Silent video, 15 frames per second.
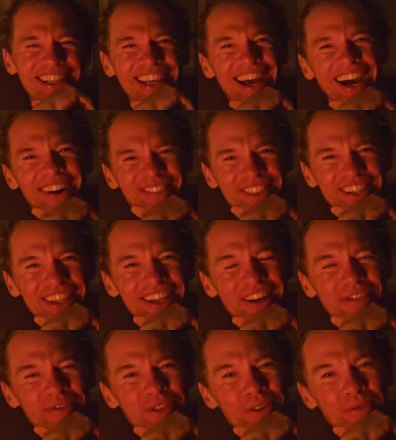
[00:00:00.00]
You have to
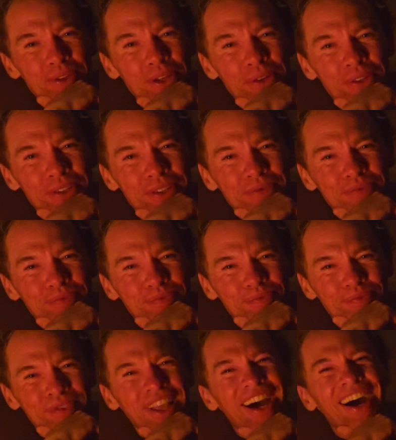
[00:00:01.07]
love them, don't you?
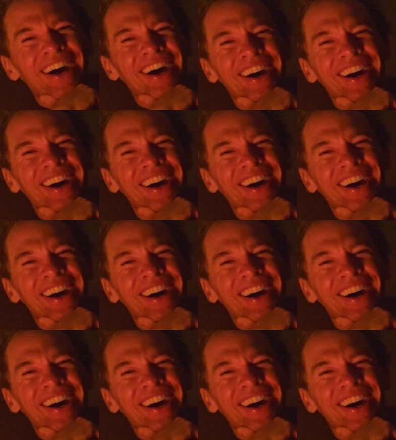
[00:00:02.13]
I